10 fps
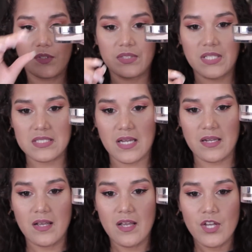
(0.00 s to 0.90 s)
on that
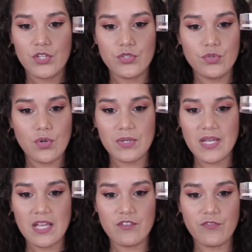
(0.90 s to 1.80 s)
side. You don't
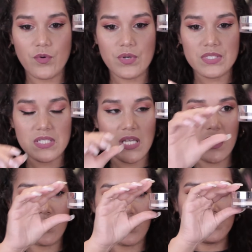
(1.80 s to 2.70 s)
get a full
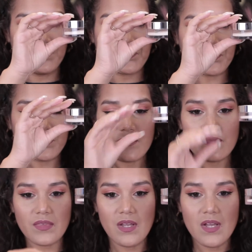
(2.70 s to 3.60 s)
container.
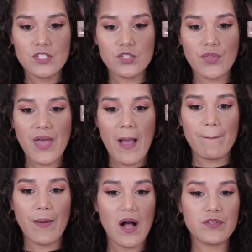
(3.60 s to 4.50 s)
So that
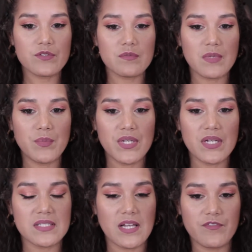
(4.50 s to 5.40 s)
bothers me
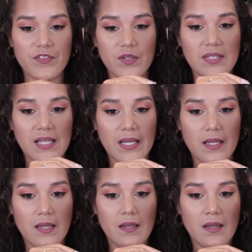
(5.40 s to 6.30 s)
because I feel
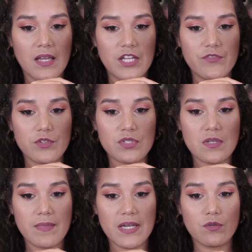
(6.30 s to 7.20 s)
like if you're
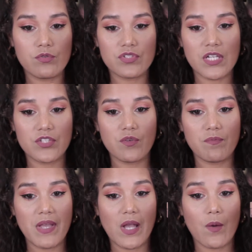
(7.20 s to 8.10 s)
somebody who sets your
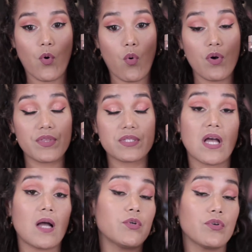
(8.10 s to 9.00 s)
makeup all the
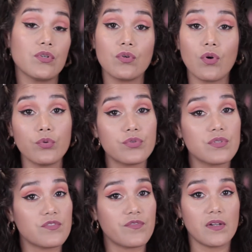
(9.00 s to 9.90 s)
time, you're going to go through
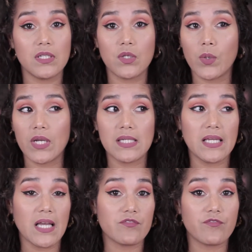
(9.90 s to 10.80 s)
this fairly
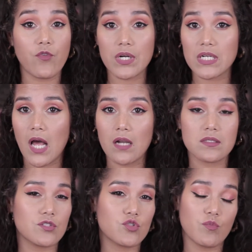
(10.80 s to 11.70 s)
quickly, and $40
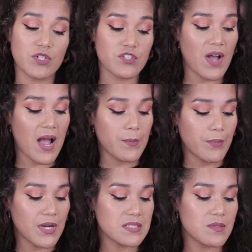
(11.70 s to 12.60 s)
is too much of a high
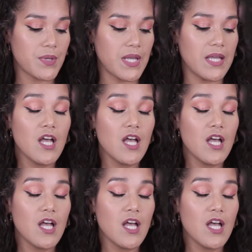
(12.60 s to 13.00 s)
price to pay.